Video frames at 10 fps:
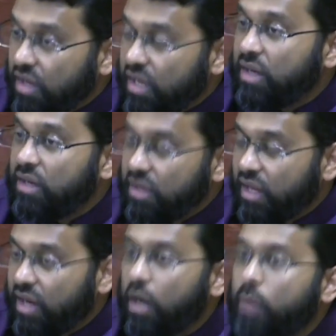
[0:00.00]
yani
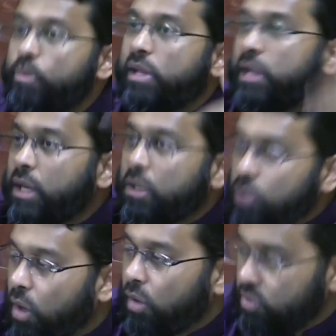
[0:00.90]
like a billion
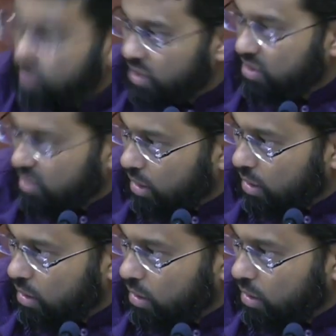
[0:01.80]
dollars, let's say.